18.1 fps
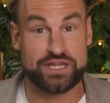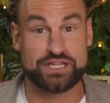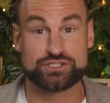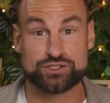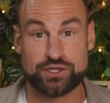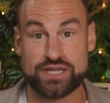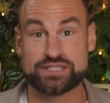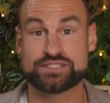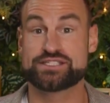
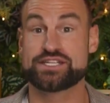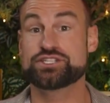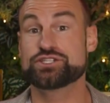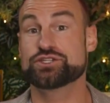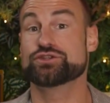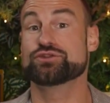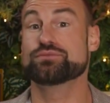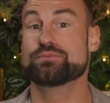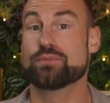
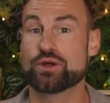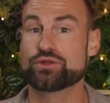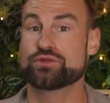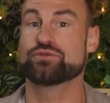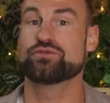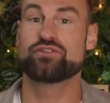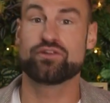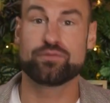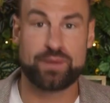transitional model
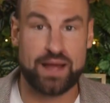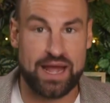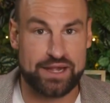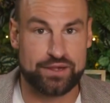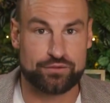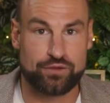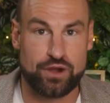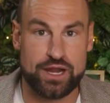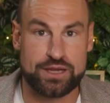for
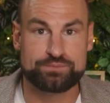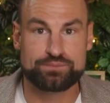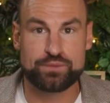Panerai,